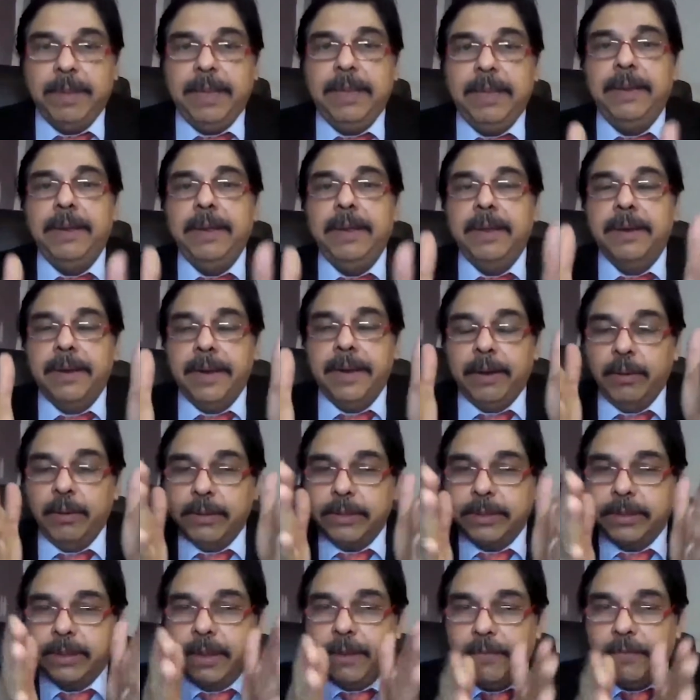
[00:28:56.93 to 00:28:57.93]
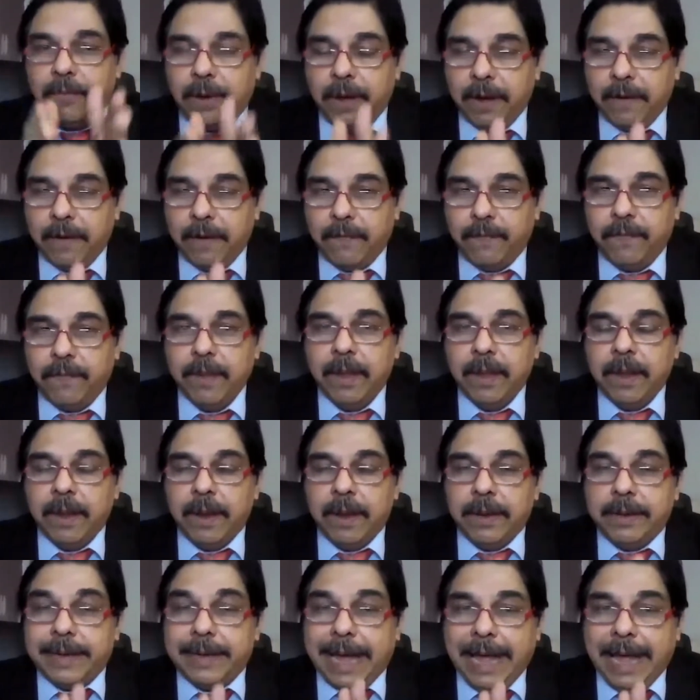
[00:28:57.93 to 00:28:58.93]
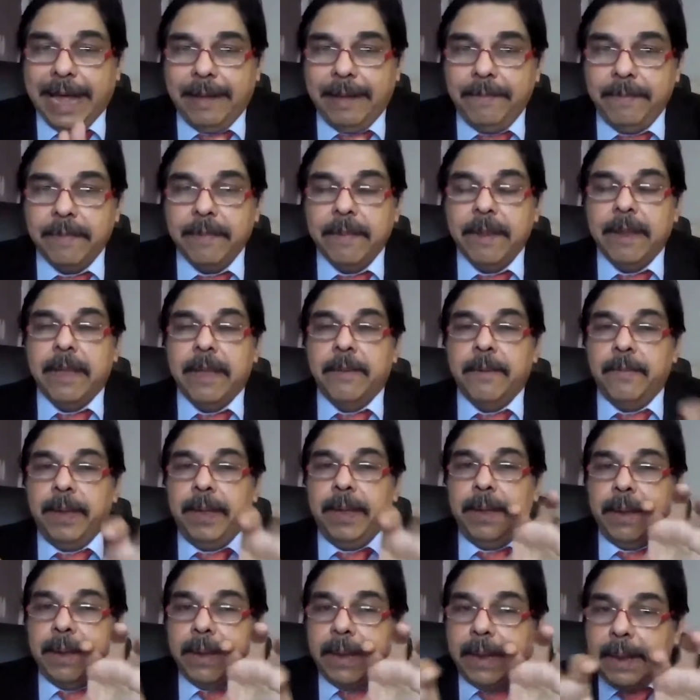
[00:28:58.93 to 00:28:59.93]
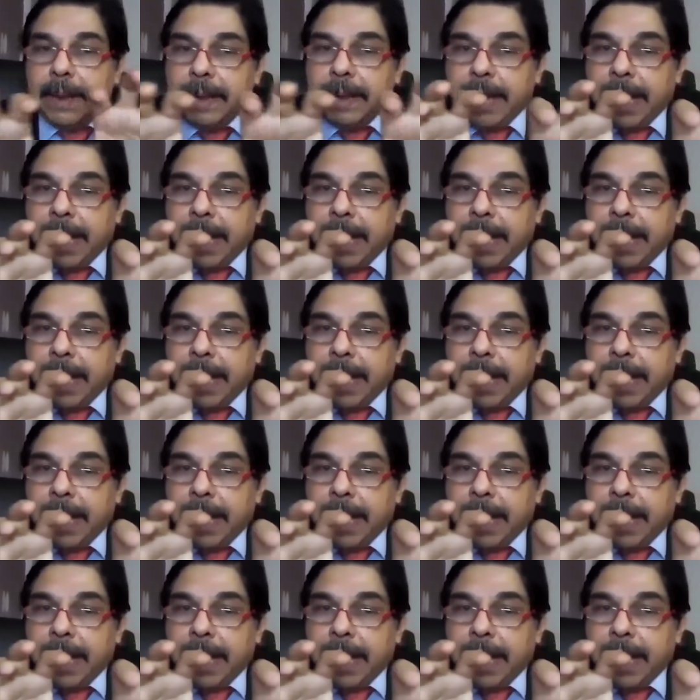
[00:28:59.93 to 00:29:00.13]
we reduced the work time, we